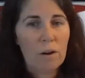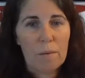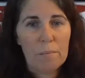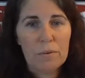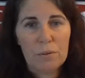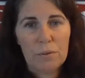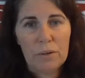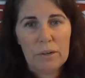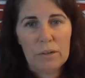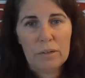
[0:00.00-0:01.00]

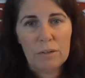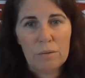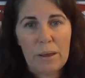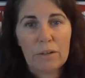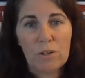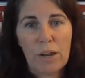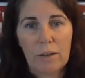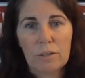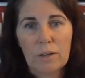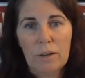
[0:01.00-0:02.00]
opportunity to make
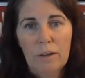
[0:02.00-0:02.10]
change.